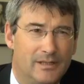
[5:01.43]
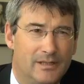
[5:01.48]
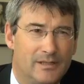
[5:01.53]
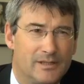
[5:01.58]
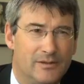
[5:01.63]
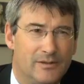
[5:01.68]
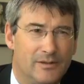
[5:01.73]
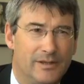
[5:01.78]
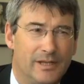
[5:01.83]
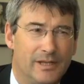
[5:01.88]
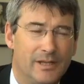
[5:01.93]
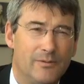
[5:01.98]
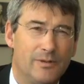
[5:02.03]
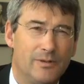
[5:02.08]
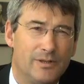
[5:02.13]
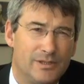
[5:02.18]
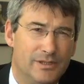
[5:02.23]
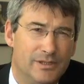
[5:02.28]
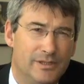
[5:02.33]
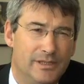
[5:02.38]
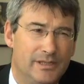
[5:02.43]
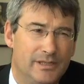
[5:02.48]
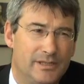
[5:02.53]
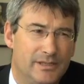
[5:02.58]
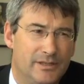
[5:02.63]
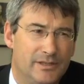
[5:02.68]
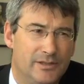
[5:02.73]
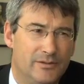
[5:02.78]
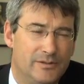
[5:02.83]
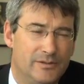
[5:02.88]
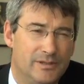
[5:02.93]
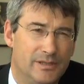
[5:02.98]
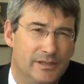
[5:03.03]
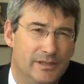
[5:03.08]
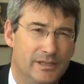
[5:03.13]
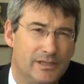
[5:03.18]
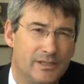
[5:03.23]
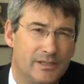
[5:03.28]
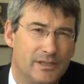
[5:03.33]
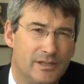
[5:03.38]
So I think what you need to do is you
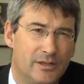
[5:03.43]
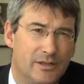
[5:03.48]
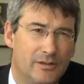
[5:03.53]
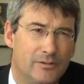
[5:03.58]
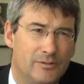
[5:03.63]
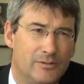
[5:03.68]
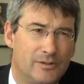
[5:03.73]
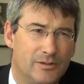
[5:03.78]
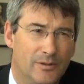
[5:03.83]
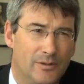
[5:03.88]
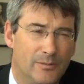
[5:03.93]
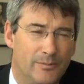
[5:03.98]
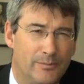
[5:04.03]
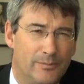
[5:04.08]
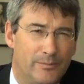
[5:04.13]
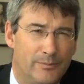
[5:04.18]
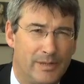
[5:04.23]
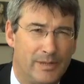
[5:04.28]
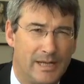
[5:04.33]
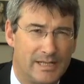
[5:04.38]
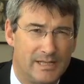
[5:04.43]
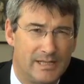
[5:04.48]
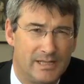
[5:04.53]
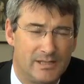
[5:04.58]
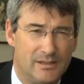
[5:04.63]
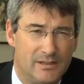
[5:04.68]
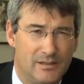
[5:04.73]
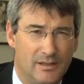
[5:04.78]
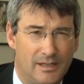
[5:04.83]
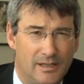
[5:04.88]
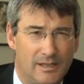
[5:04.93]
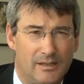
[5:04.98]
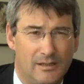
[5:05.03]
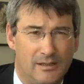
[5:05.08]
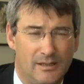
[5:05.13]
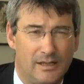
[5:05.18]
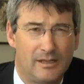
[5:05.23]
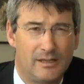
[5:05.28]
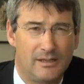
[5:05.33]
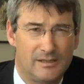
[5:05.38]
need to go to a practitioner
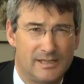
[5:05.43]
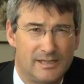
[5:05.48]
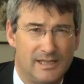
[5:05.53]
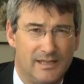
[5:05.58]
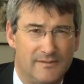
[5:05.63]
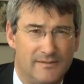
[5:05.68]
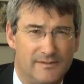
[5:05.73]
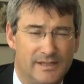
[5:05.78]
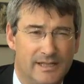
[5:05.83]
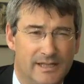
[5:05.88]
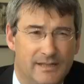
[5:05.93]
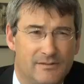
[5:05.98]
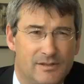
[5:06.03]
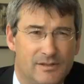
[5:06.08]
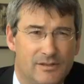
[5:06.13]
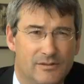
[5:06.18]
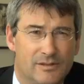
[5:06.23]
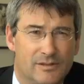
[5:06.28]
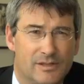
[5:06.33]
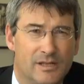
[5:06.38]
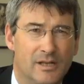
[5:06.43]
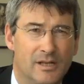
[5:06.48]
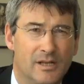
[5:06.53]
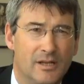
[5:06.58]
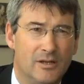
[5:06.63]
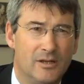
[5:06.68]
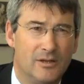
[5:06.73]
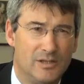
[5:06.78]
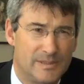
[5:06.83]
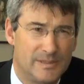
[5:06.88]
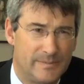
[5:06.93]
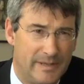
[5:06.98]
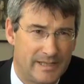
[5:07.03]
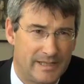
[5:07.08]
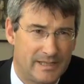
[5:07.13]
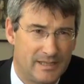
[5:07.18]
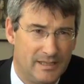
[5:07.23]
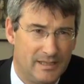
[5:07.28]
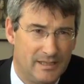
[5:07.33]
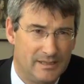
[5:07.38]
like ourselves in Outsource who
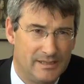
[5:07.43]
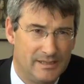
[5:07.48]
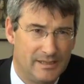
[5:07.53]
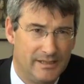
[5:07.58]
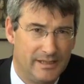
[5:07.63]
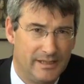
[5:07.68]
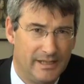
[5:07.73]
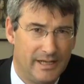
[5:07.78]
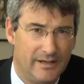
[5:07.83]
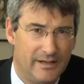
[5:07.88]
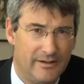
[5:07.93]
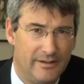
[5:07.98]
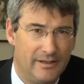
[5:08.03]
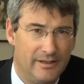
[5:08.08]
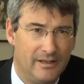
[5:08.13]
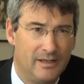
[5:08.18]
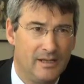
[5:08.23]
specialise in the area.